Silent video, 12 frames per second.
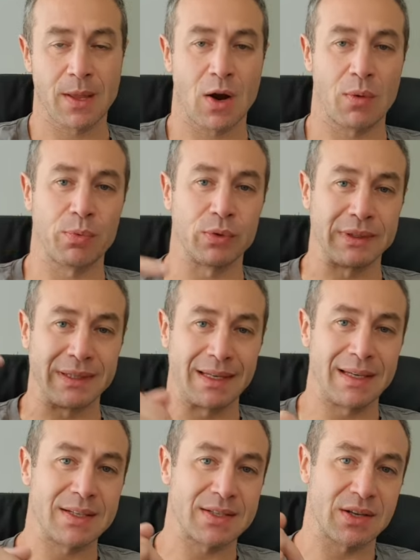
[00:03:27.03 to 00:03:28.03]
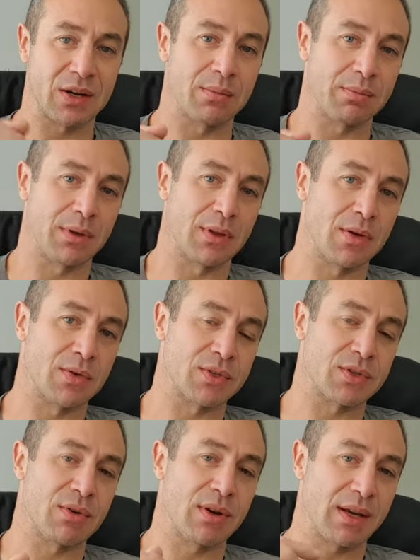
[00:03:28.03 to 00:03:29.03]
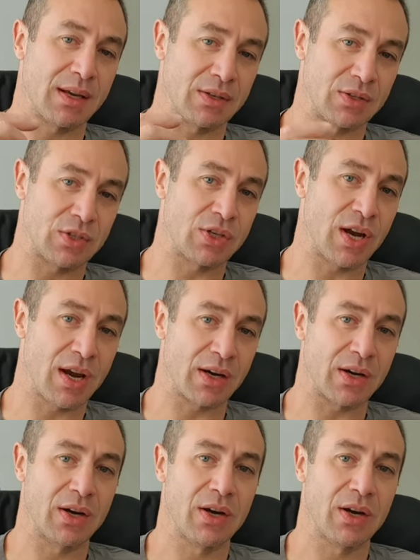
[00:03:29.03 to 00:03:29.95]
I'll put links down below so you can check